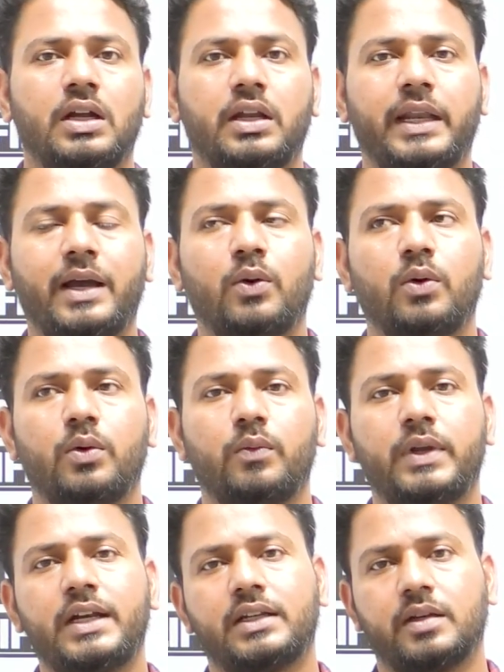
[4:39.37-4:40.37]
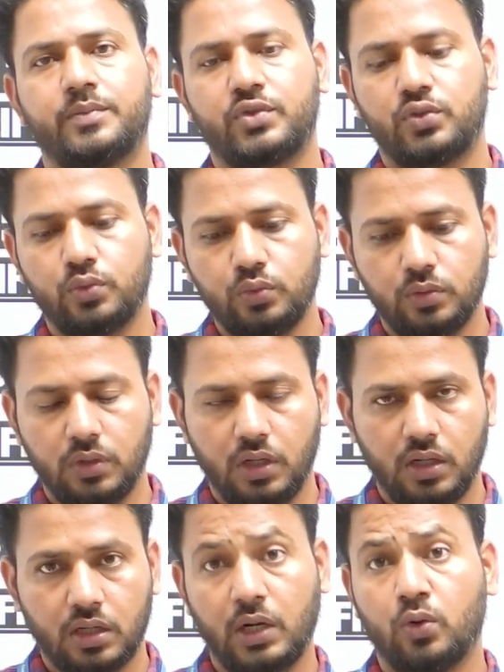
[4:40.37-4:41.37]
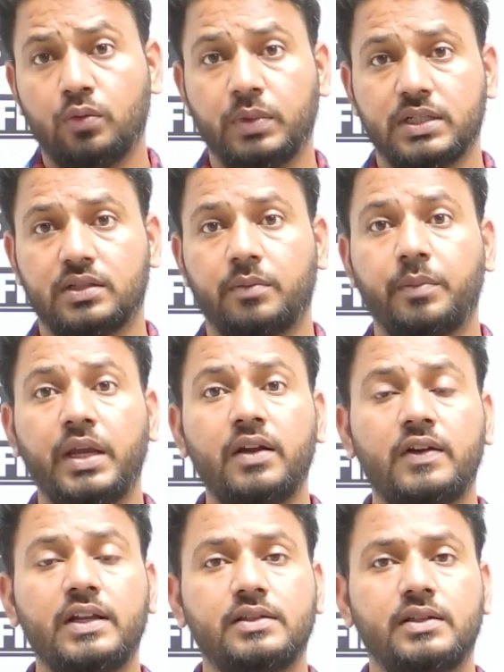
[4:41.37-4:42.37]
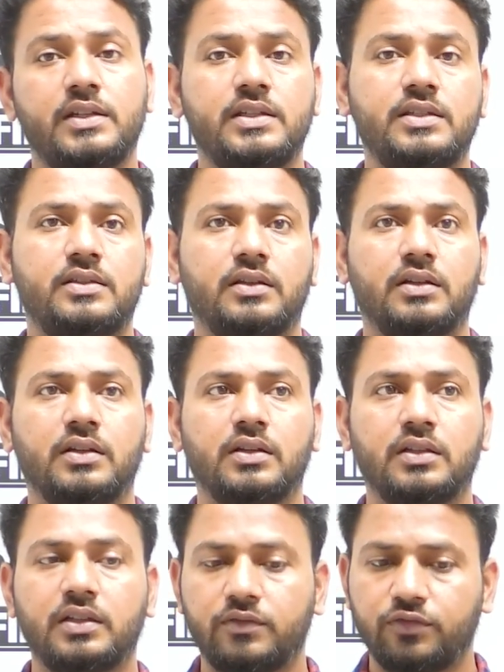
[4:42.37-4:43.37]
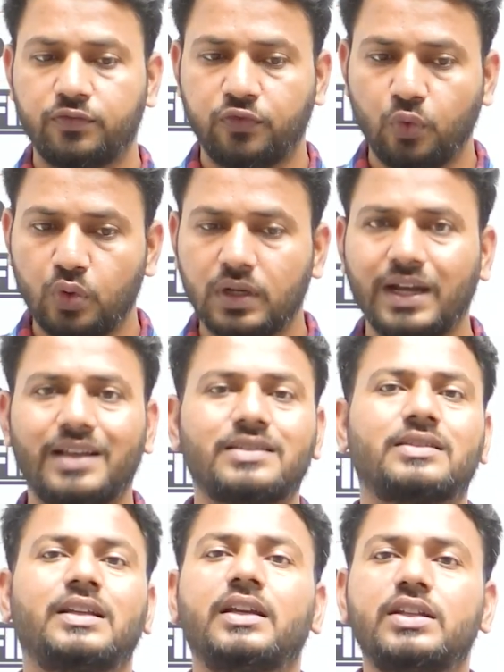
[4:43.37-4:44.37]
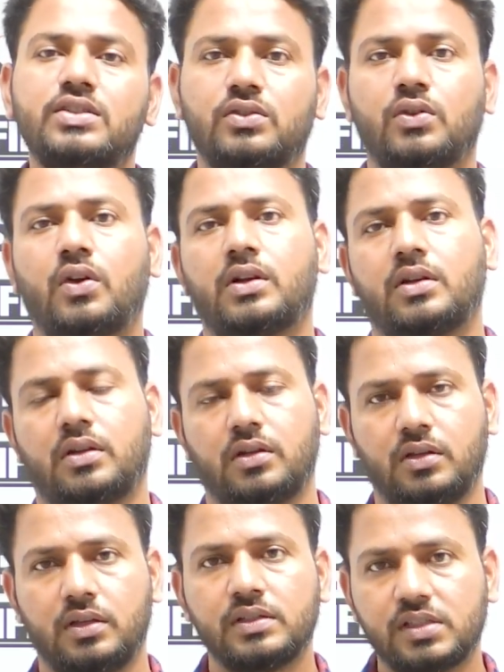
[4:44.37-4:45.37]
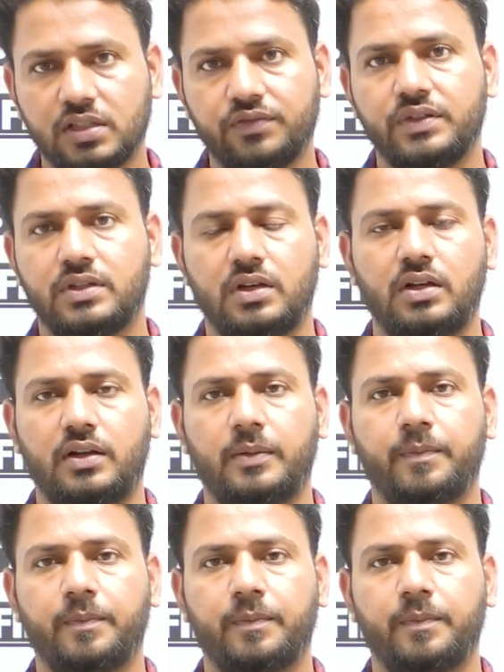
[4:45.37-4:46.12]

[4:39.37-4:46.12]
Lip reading: Now, when it comes to cloudburst, the main reason is that forecasting is not sufficient.